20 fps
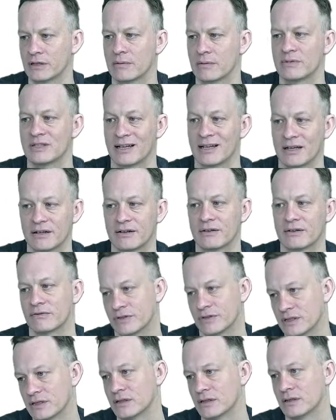I'm tired of
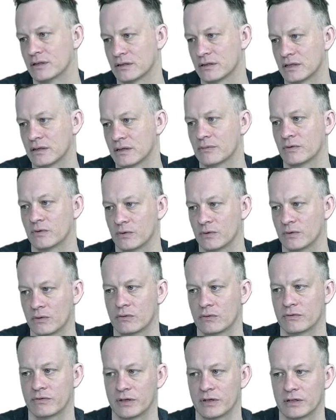seeing the same
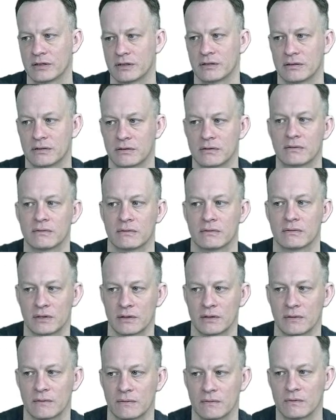old faces. Yeah,
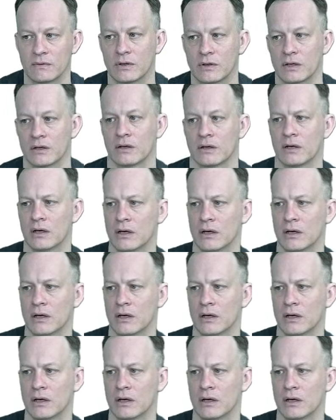okay.